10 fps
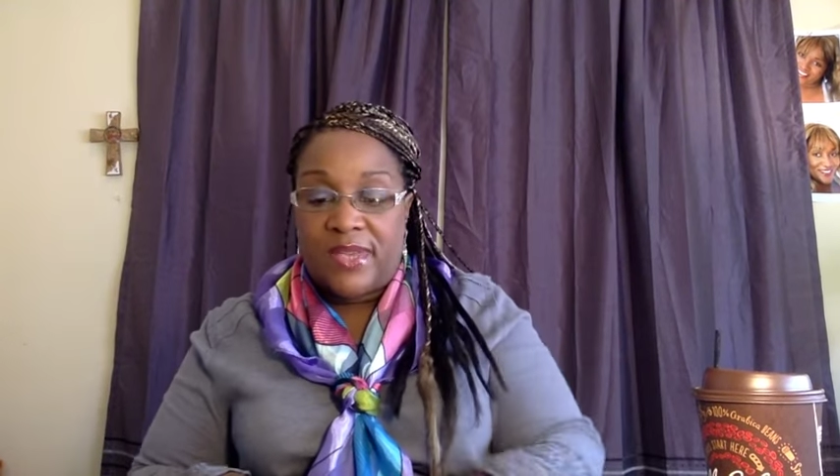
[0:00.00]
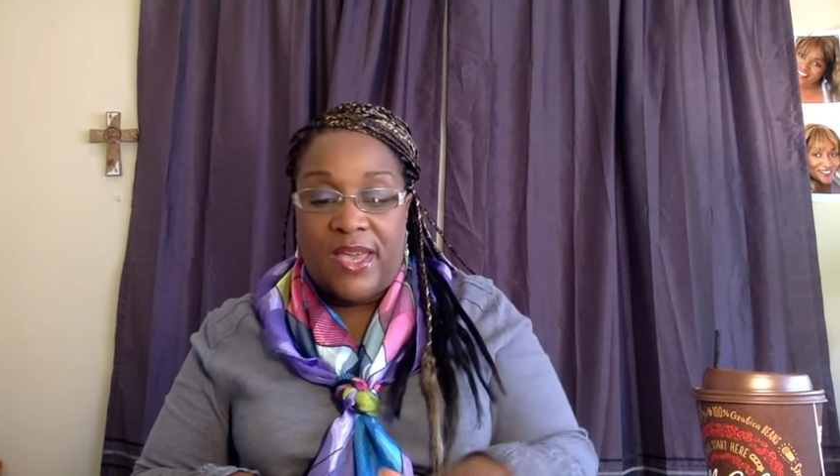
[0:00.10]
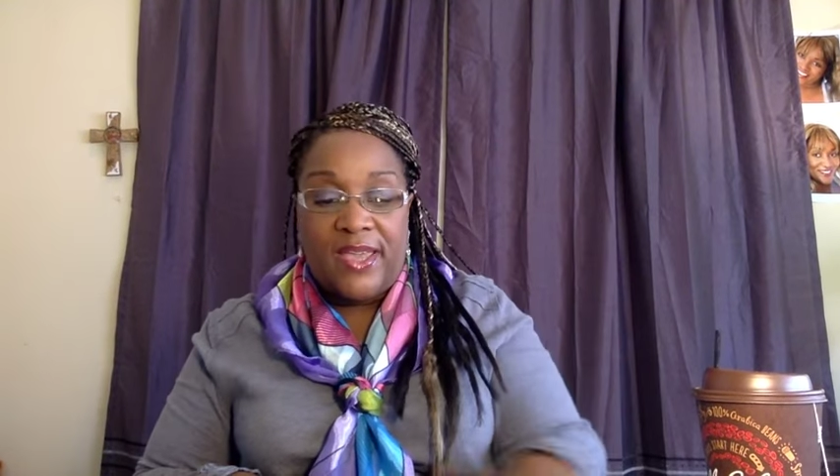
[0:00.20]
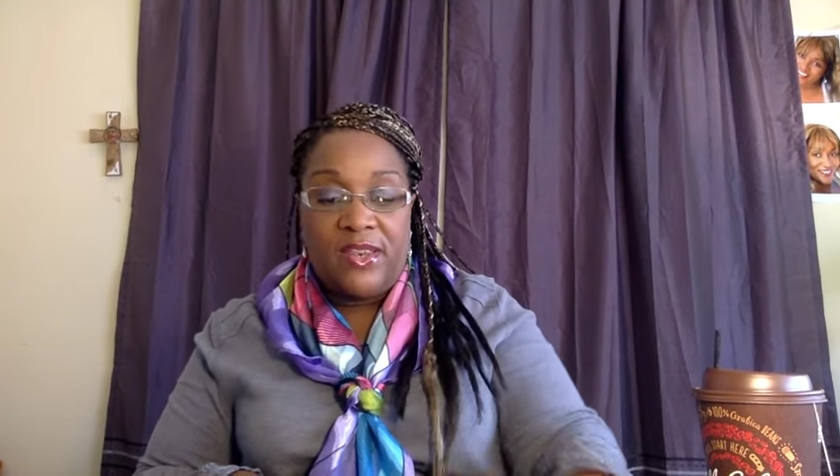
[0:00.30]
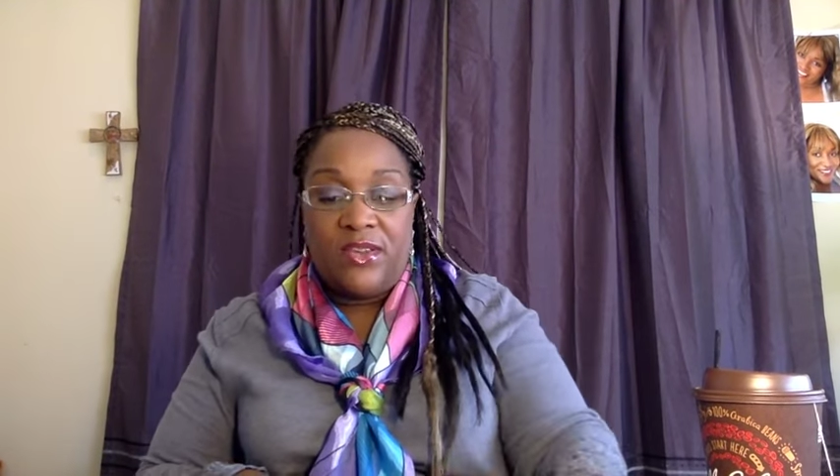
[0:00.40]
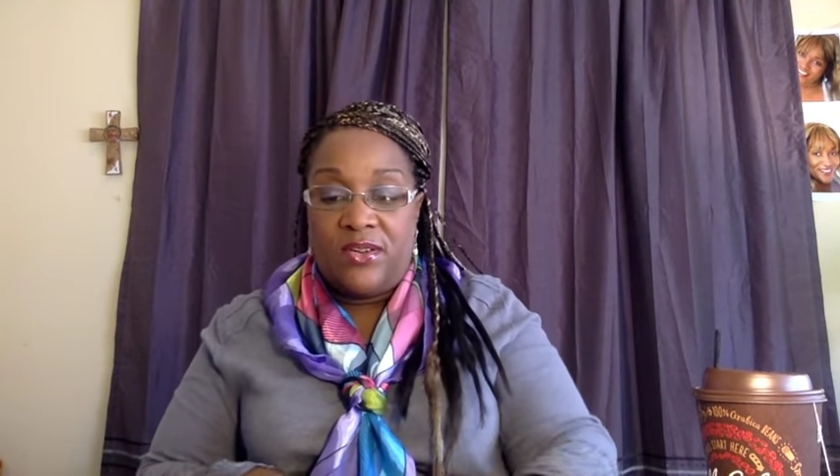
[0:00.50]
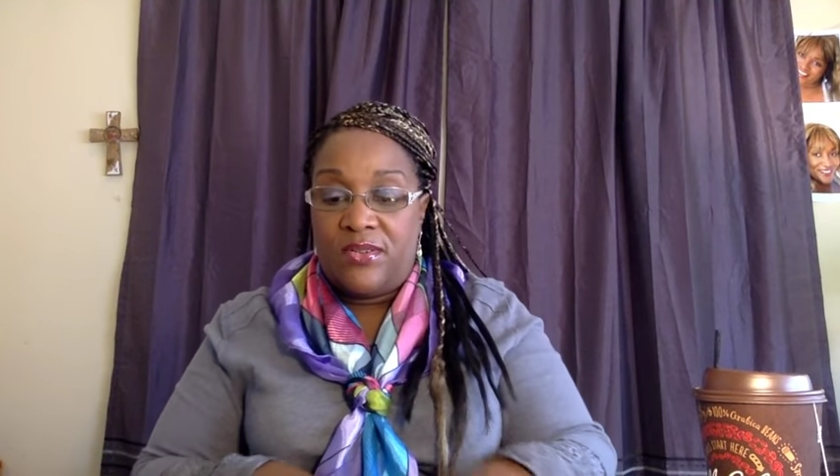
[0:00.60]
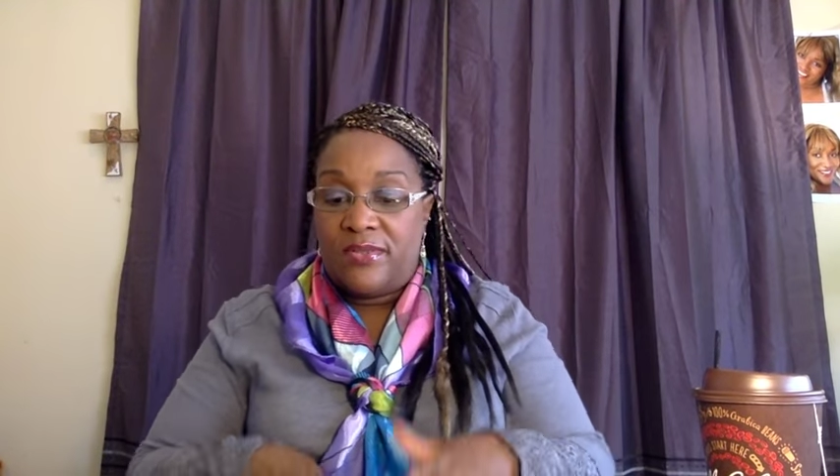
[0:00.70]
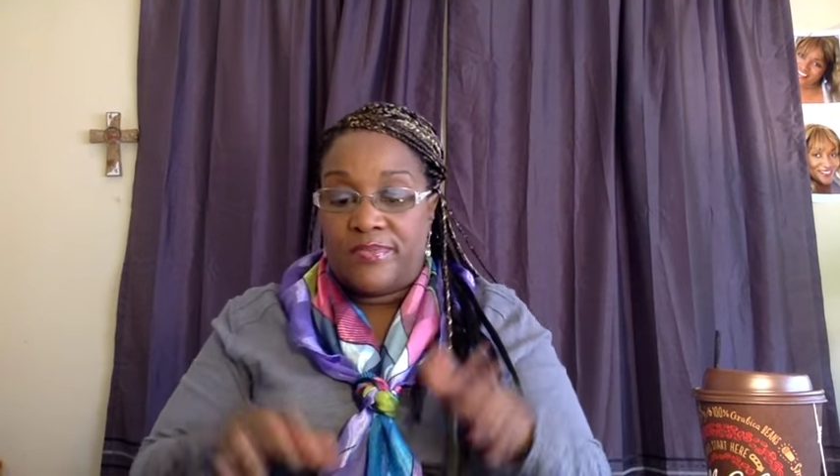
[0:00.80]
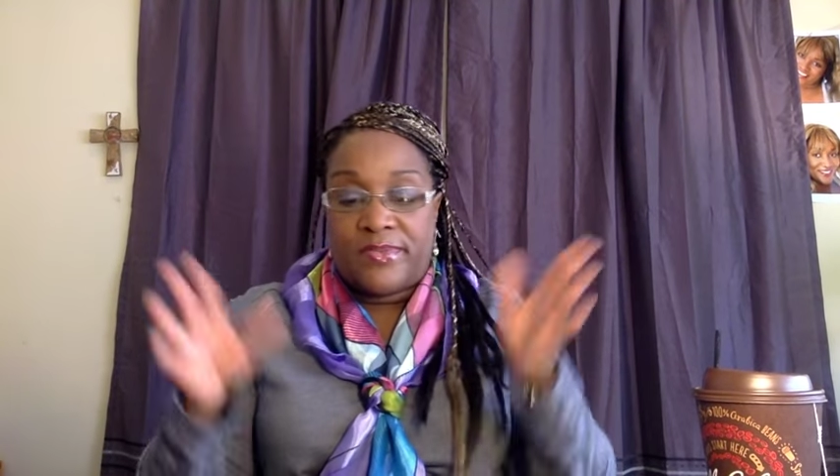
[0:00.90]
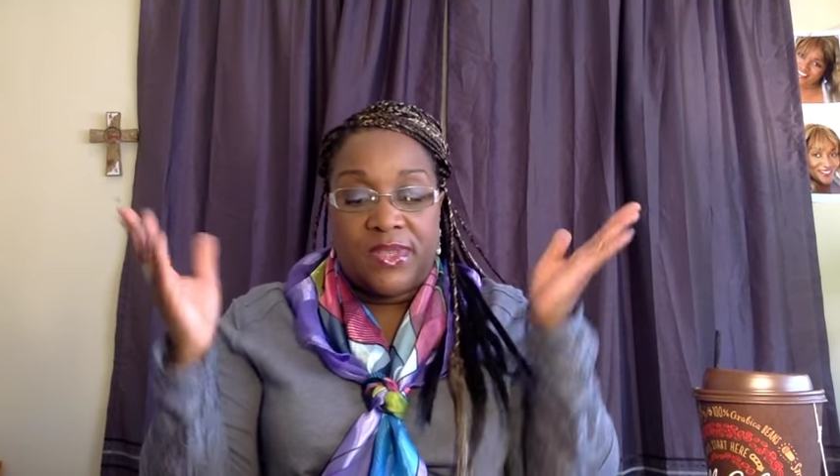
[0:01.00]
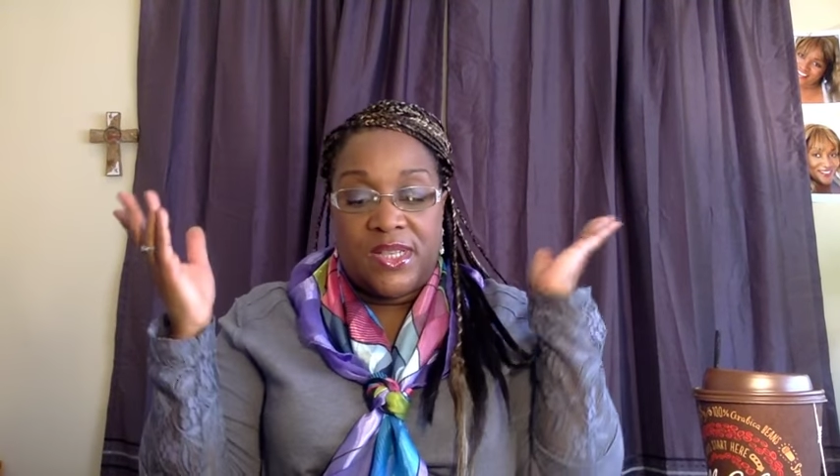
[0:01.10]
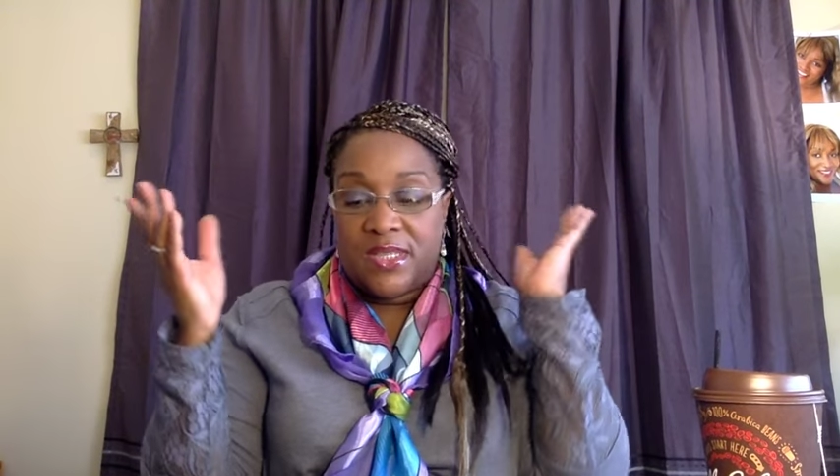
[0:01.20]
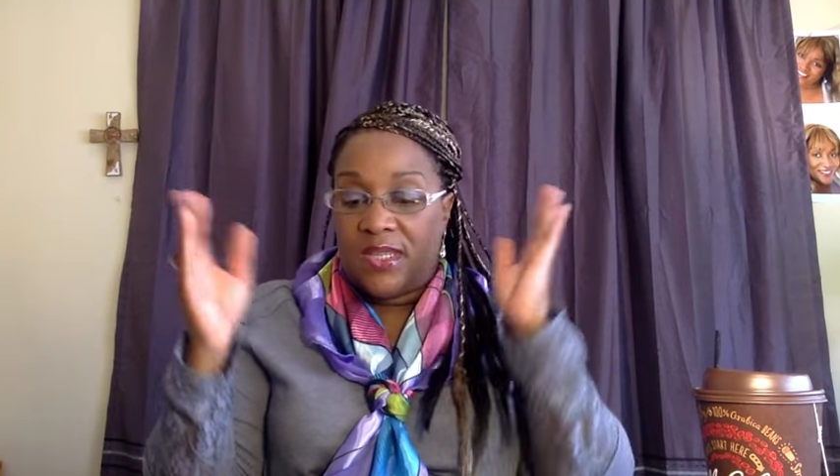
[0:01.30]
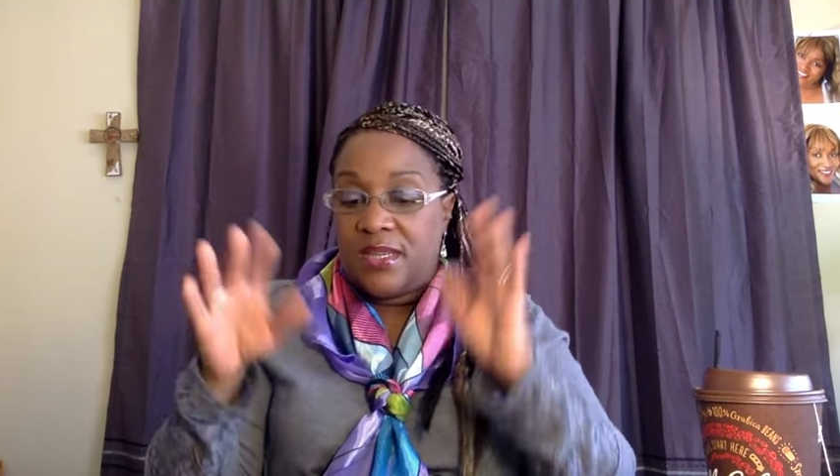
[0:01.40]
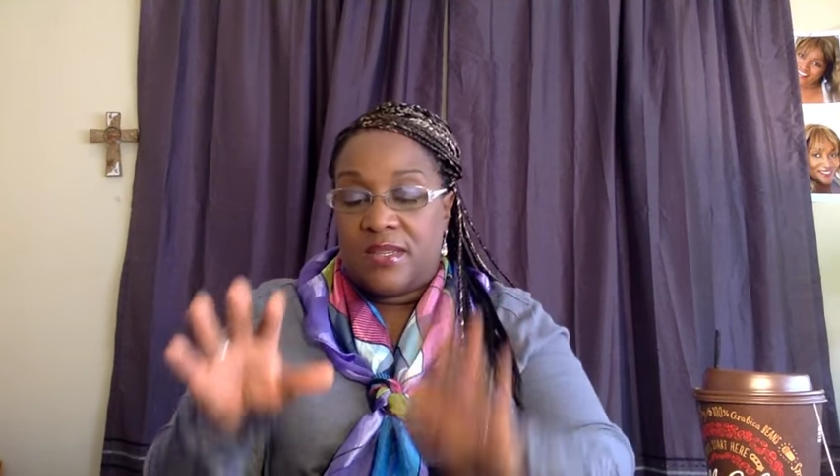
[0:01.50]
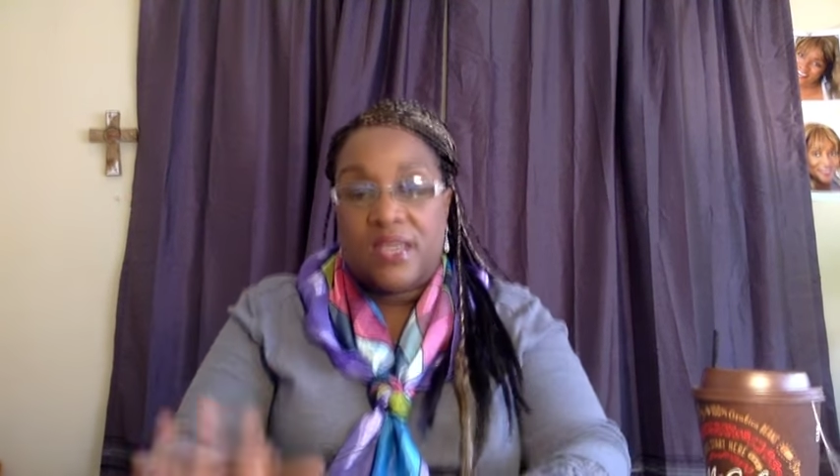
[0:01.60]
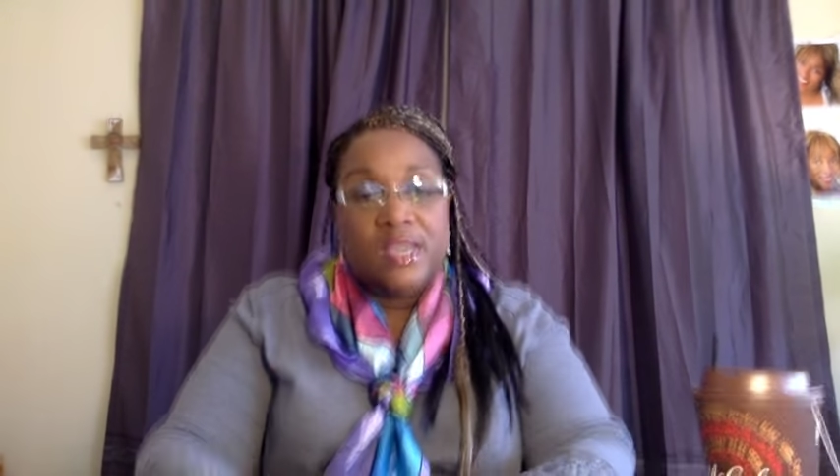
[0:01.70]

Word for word: I know. Listen,